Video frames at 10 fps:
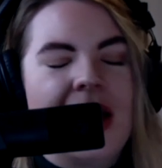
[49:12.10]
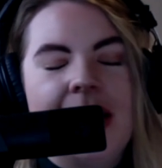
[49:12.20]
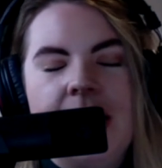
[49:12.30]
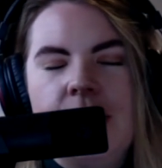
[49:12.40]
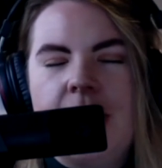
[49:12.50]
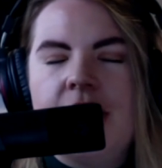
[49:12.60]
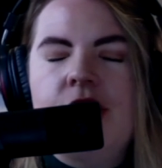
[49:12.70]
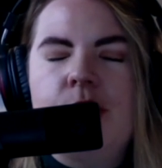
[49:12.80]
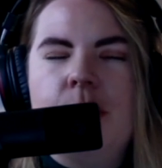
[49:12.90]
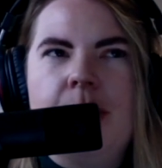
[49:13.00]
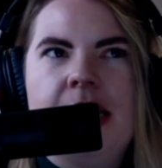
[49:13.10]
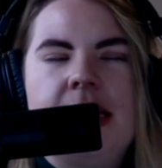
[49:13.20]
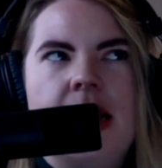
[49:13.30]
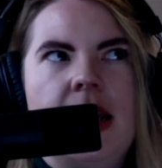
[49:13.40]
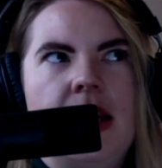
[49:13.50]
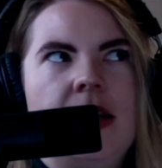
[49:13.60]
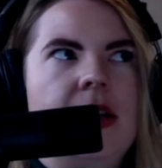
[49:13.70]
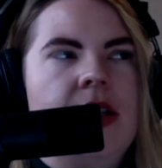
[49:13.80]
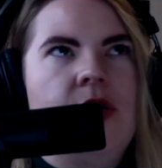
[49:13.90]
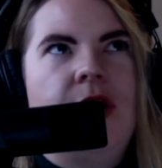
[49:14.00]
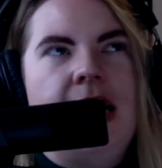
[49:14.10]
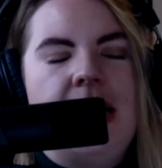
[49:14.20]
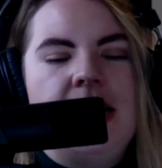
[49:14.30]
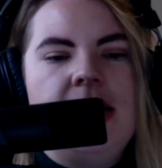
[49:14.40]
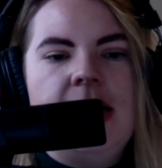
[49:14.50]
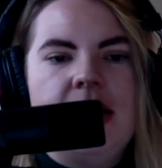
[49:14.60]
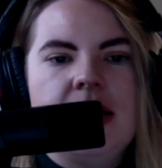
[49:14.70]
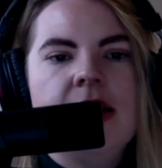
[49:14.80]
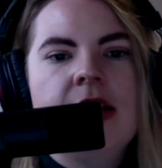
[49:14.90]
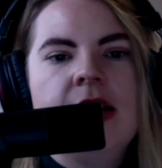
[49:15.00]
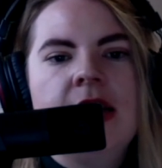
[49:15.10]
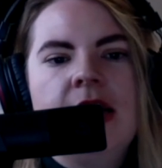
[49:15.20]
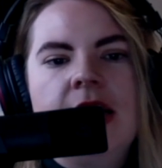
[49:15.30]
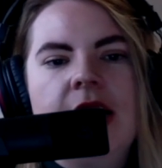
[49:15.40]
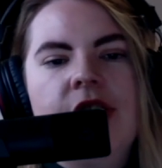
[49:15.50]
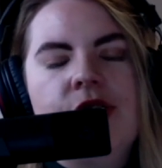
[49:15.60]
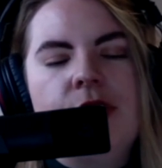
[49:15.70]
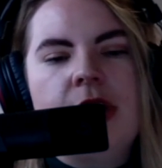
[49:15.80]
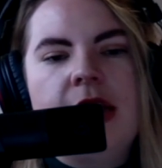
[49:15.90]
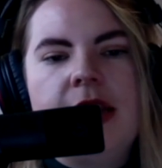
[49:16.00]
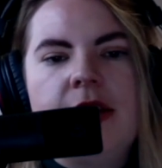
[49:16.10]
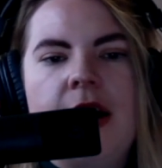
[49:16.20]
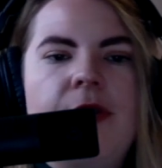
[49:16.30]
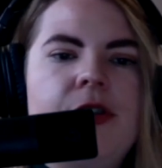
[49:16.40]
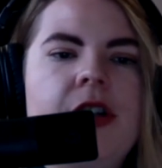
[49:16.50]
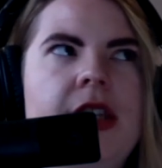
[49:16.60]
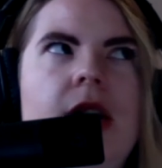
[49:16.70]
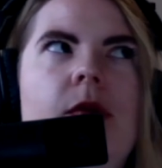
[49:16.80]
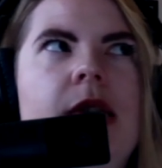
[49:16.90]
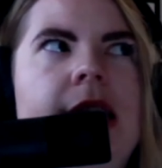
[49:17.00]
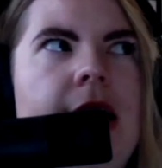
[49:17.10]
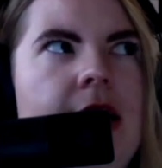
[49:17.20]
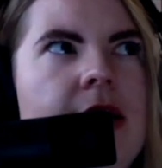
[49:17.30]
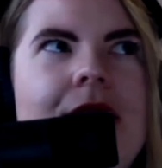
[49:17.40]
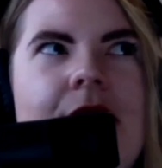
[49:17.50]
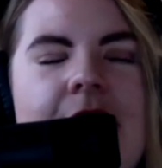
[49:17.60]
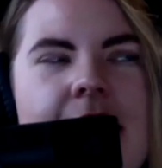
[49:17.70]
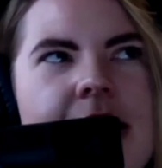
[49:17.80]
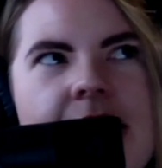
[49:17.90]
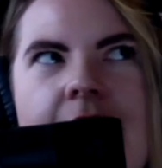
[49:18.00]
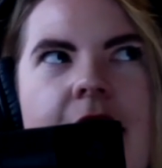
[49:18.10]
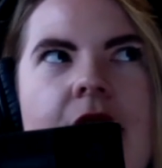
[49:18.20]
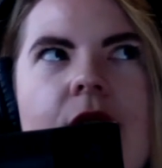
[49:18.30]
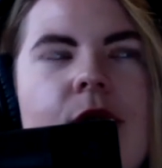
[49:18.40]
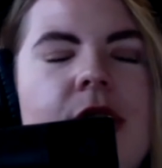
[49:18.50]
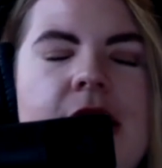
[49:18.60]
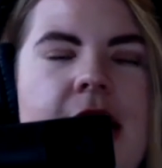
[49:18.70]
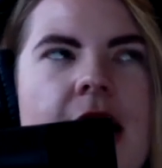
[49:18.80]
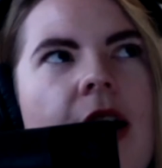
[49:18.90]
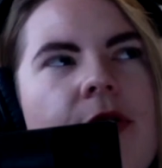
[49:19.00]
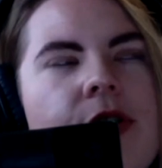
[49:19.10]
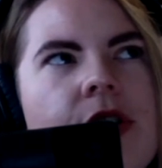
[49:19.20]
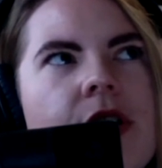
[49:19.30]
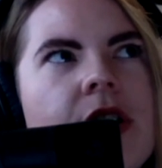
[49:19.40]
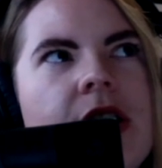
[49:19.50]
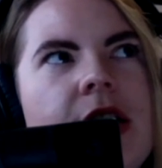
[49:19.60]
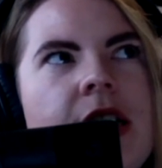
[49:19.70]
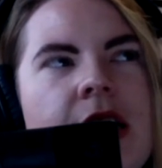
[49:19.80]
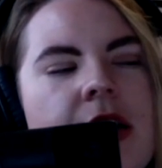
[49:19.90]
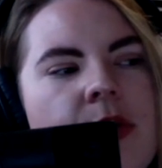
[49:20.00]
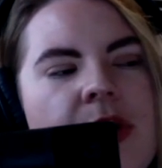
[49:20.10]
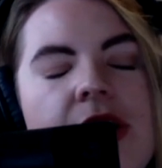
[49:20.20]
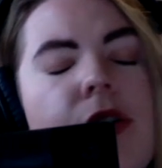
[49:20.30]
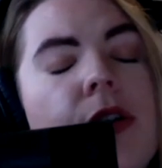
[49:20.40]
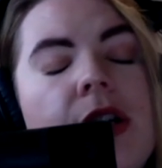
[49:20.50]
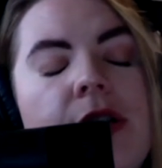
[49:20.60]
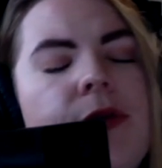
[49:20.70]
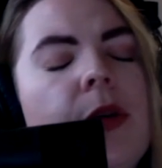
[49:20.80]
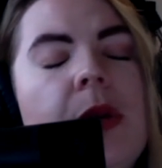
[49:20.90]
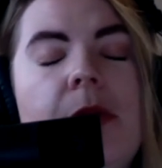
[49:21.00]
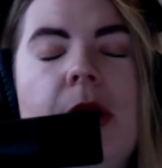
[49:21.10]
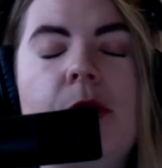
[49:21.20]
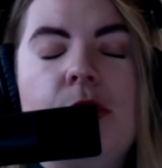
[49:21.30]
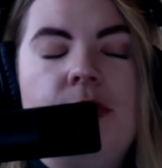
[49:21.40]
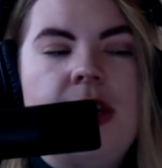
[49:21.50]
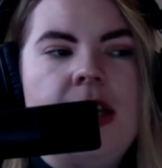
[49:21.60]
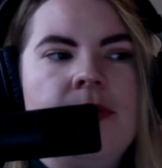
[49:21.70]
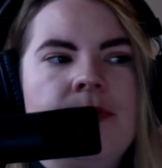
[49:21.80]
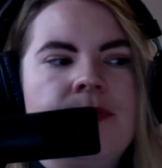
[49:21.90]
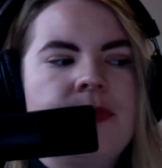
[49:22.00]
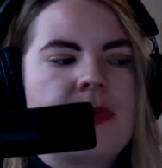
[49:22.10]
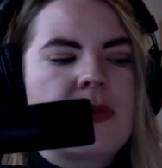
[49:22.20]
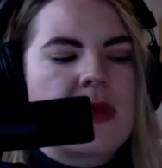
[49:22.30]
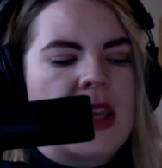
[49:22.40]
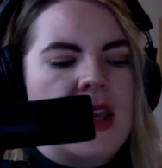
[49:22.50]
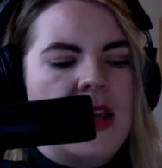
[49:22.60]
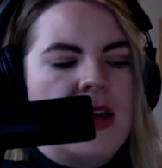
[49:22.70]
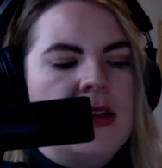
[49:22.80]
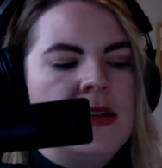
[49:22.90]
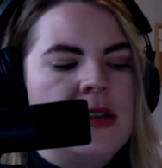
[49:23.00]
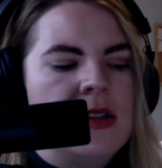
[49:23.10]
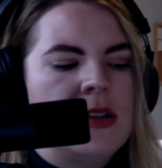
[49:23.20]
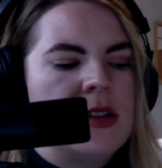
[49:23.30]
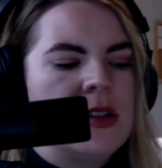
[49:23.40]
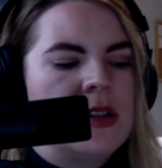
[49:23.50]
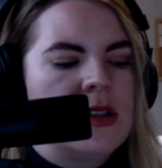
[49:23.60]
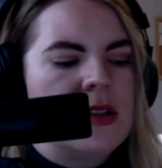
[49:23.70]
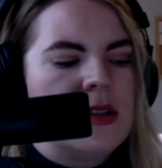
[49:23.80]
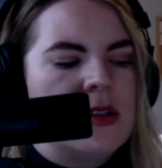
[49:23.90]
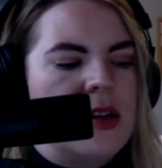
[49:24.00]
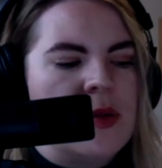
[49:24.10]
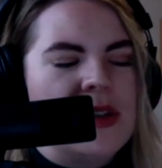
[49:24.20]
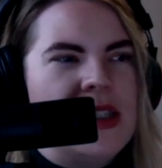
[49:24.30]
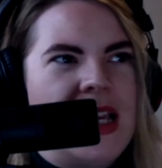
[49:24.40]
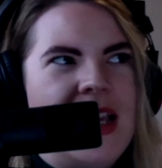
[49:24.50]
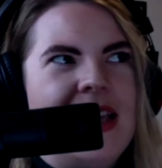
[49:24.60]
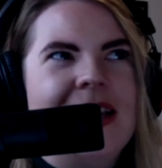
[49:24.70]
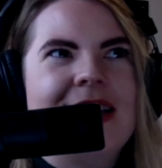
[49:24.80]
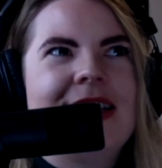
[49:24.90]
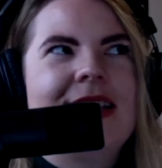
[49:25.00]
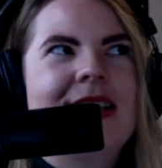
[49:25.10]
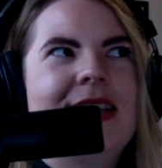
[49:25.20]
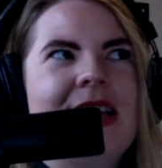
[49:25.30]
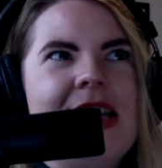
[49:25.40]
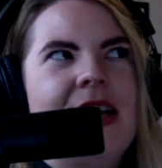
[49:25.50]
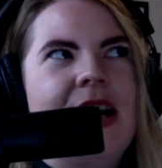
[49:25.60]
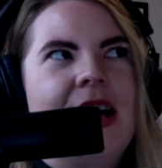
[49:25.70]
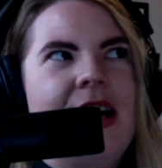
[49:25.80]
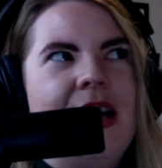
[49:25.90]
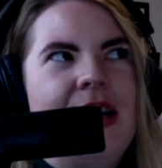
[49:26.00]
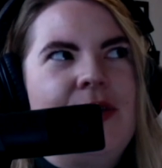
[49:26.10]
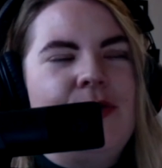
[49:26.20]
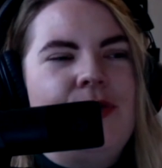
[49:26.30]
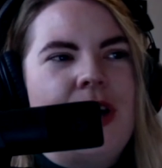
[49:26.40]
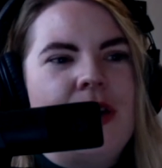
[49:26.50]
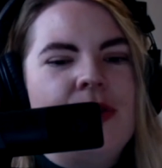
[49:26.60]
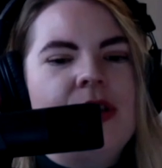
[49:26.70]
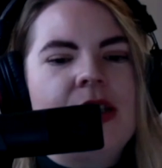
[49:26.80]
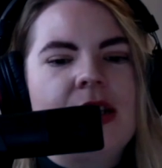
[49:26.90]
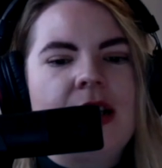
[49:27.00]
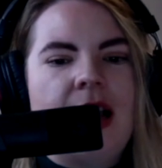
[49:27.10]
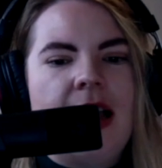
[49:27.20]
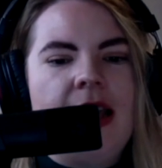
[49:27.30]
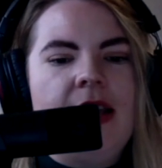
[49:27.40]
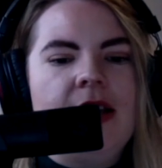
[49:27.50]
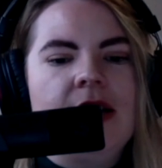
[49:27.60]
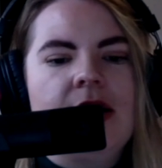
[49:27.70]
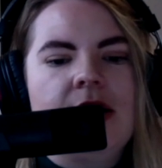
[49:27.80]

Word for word: on International Women's Day in 2018. And shortly thereafter, I think it was like the next day or the day after, we started filming my movie. And I will say it felt like